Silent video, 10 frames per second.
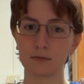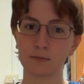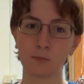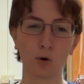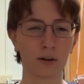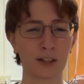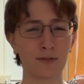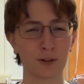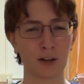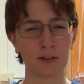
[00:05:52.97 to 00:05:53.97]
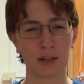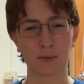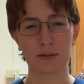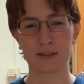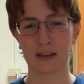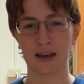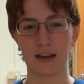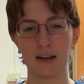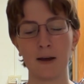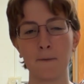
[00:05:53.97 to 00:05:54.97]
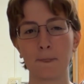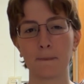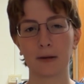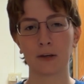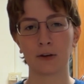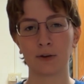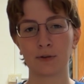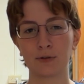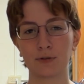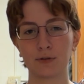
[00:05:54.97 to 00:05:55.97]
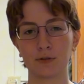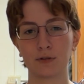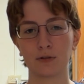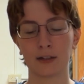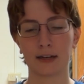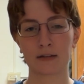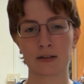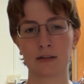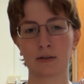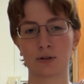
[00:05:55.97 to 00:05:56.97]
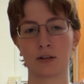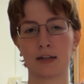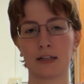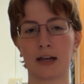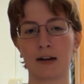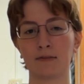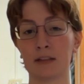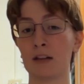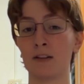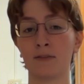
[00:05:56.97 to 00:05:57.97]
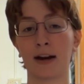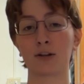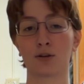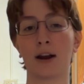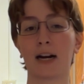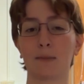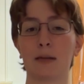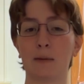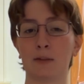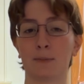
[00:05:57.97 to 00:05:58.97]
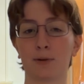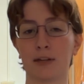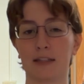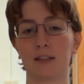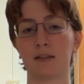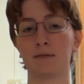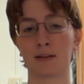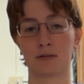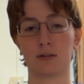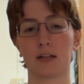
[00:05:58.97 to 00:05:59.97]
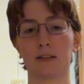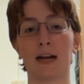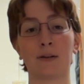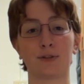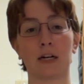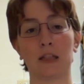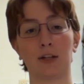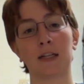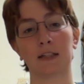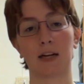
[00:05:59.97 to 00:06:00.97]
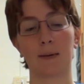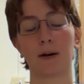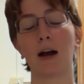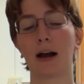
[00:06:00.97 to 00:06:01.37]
more difficult, I would say, because like I said, there's like a lot of little effects you're not going to be able to predict necessarily how it's going to look on the camera.